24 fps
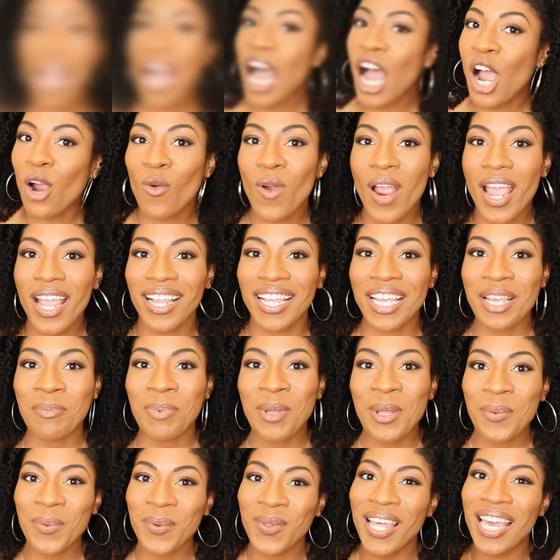All right, good
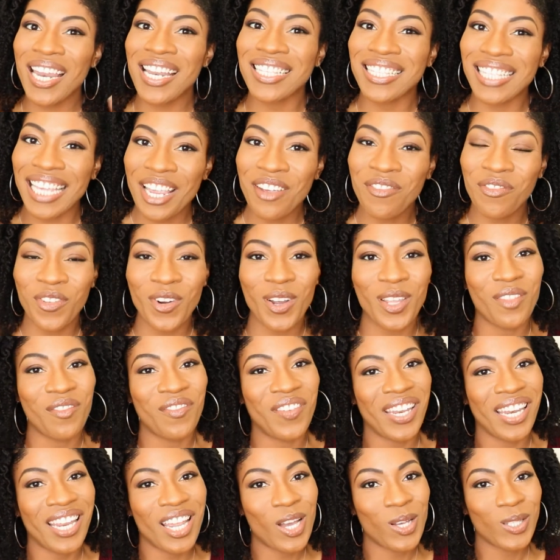people, that is it for the
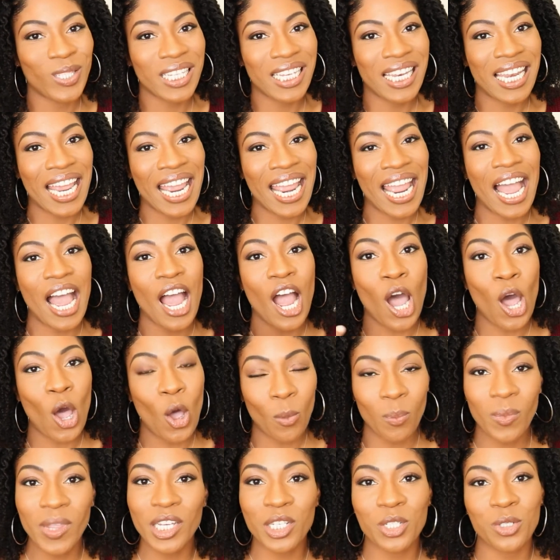video today. I
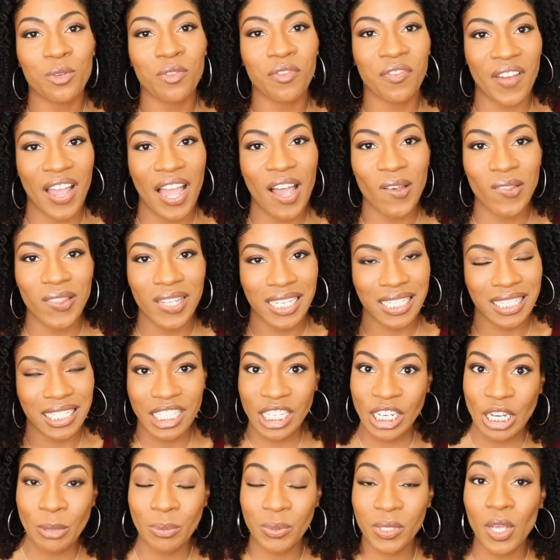hope that you found these
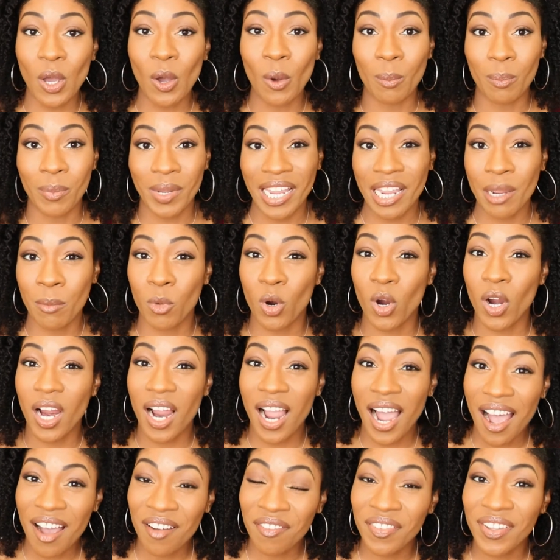tips on being more
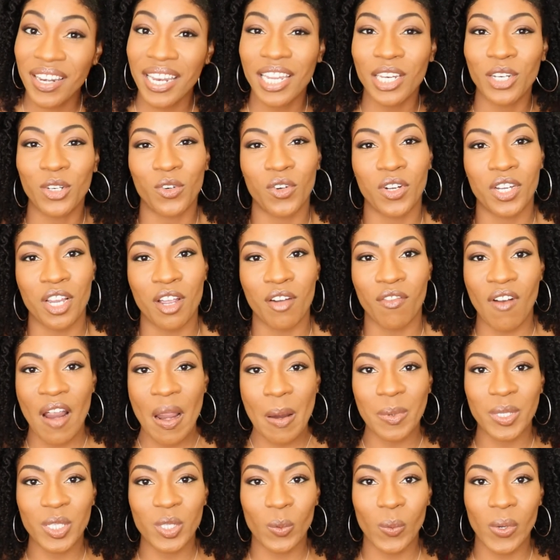confident during your
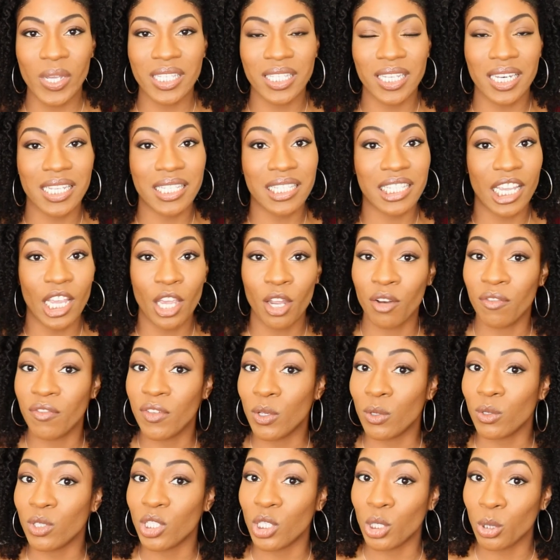pharmacy residency
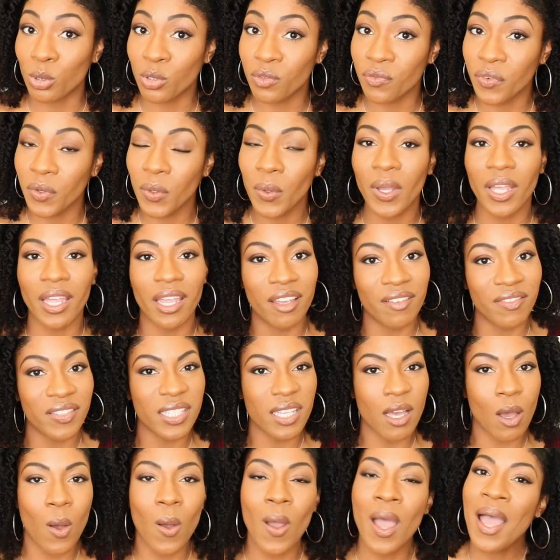interviews useful. If
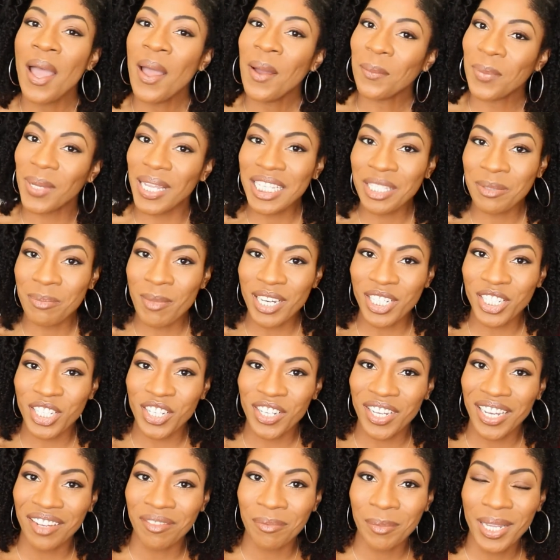so, please make sure
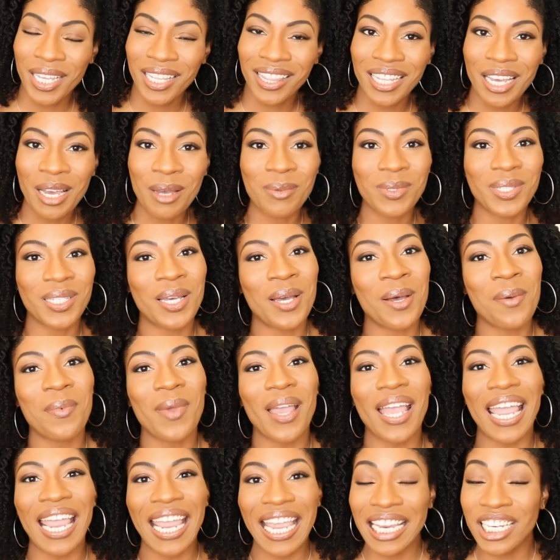you give me a thumbs
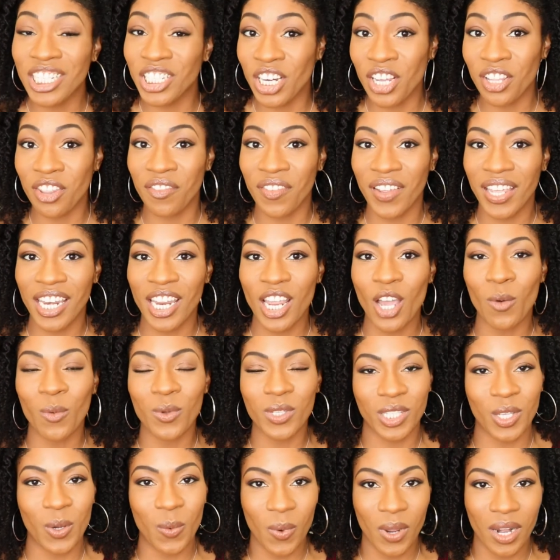up and share the video with
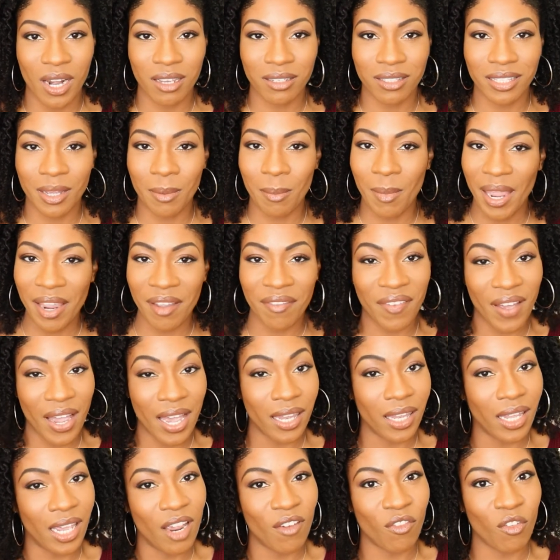someone else that may
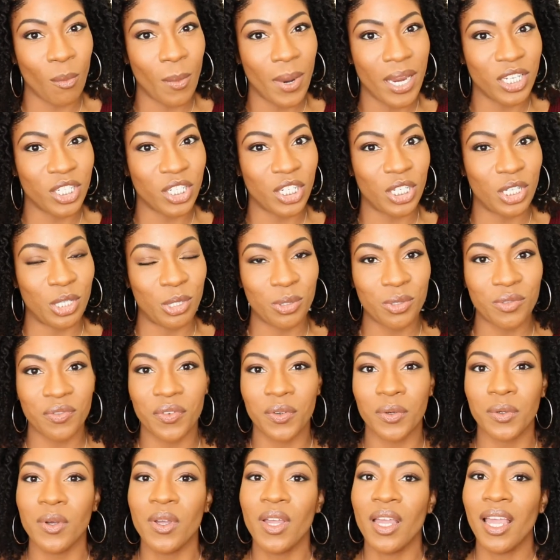find the information
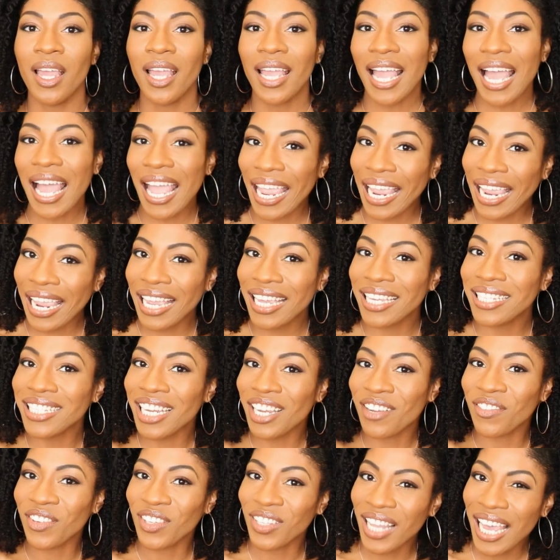useful. And
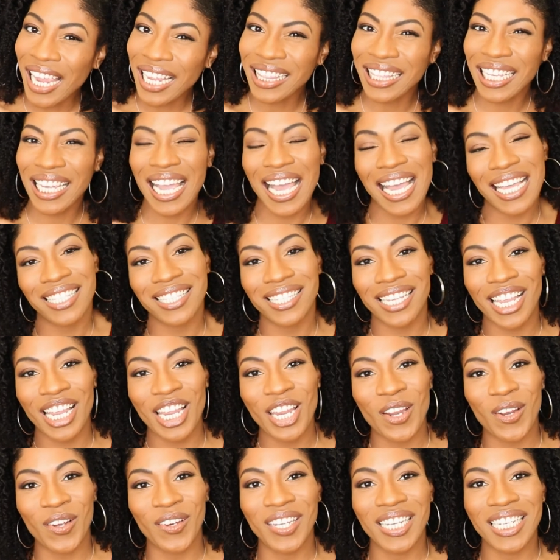if you like the content
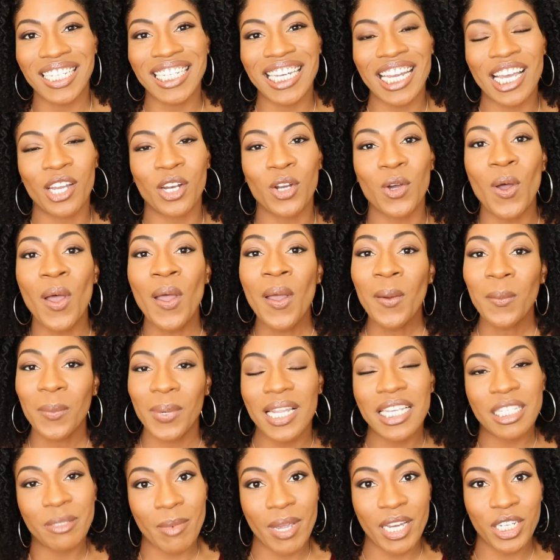here on the channel,
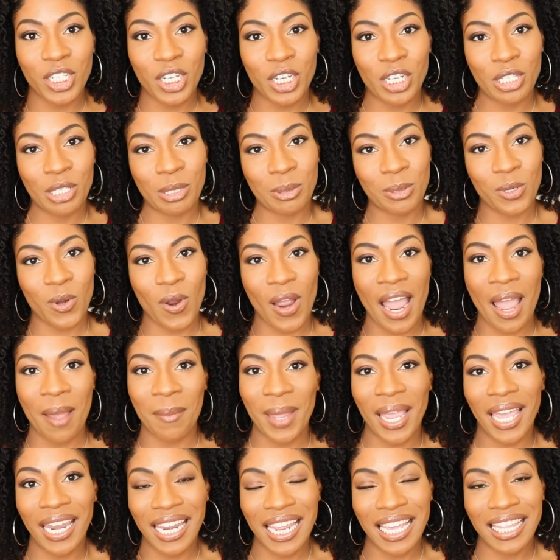please make sure you subscribe
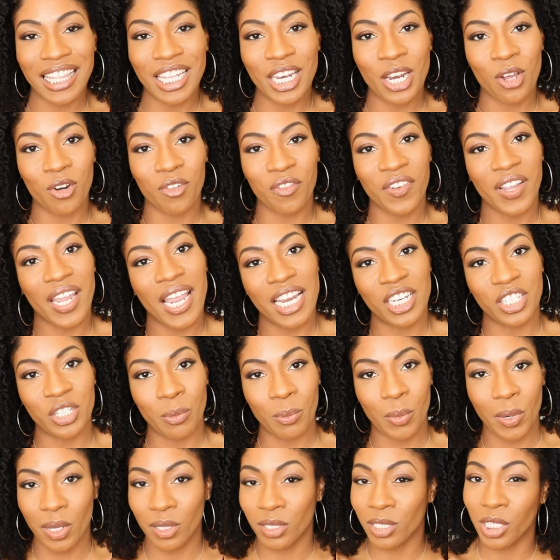and hit the notification
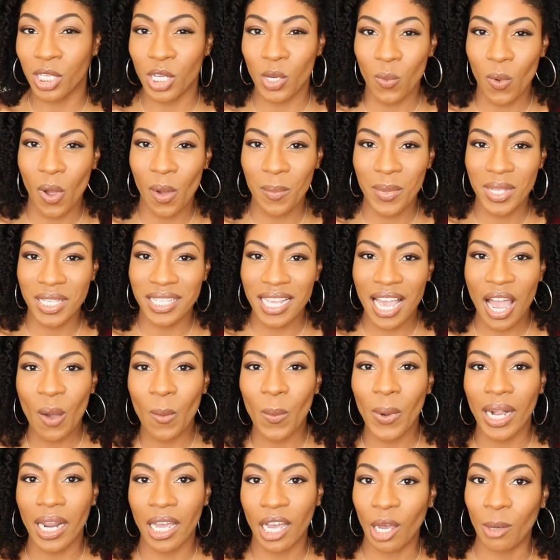bell so you won't miss out
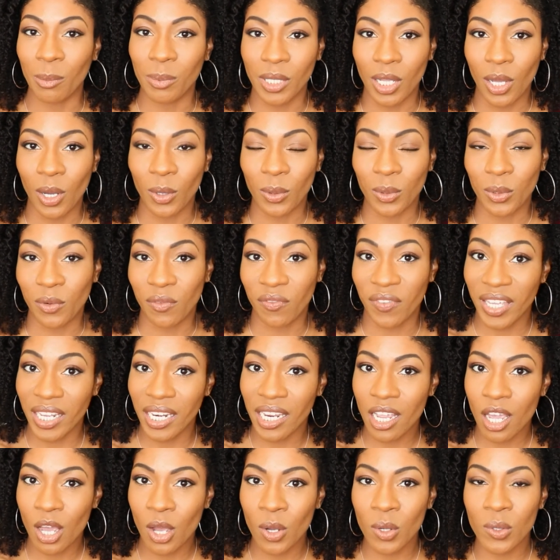when I upload new
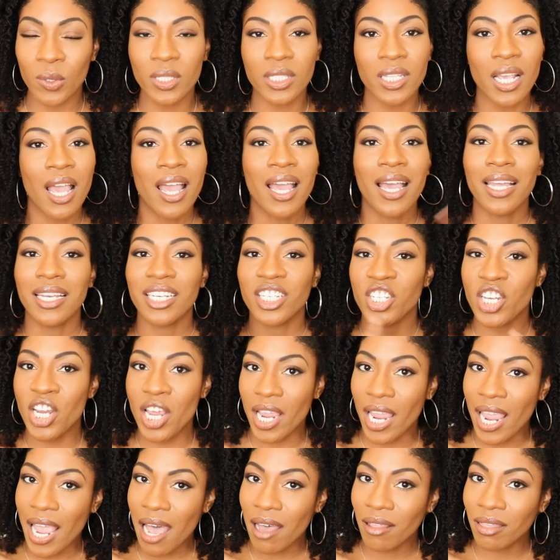videos.
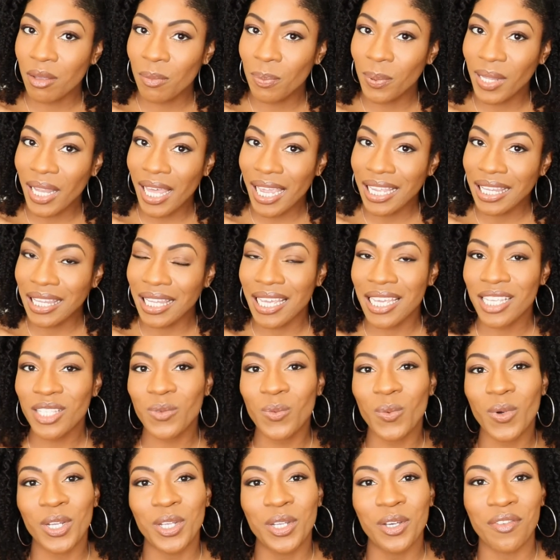Check out the playlist
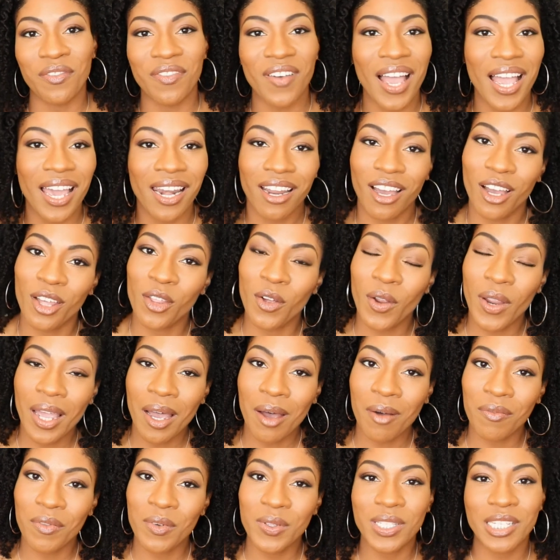where you'll find other
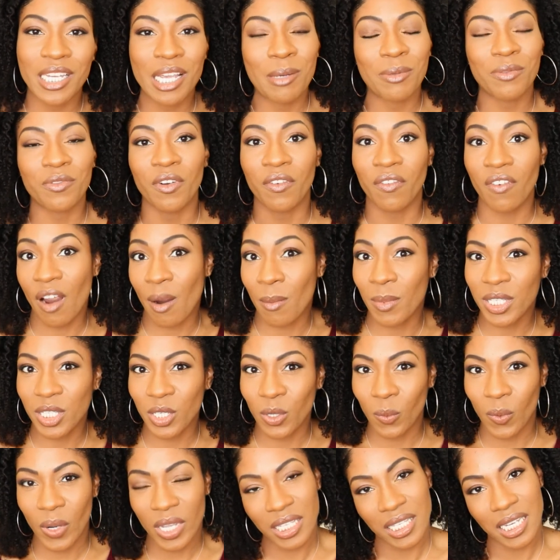helpful tips for pharmacy
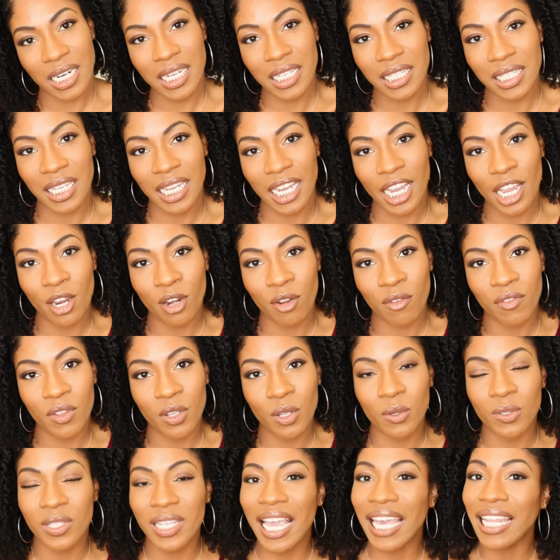residency
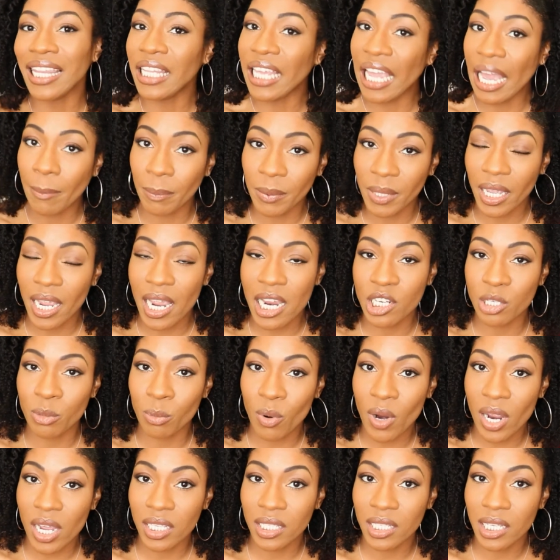interviews and the application
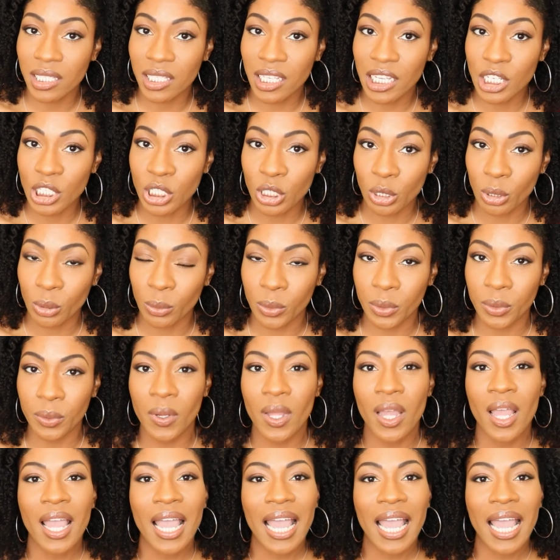process in general.